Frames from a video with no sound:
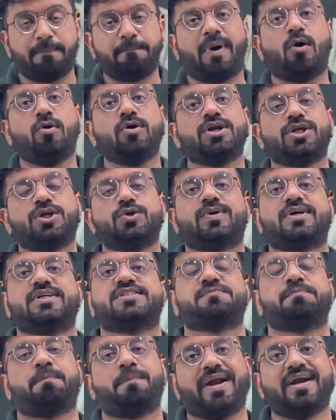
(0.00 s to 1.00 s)
amount you are
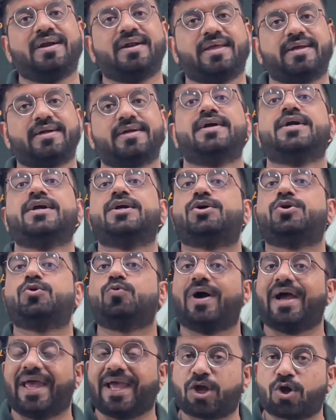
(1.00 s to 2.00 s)
spending
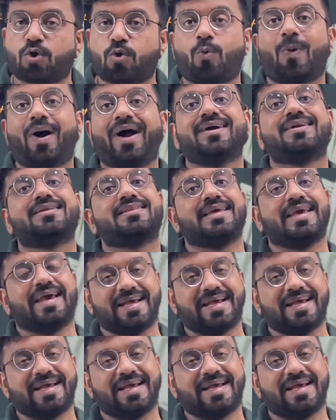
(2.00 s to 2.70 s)
to acquire the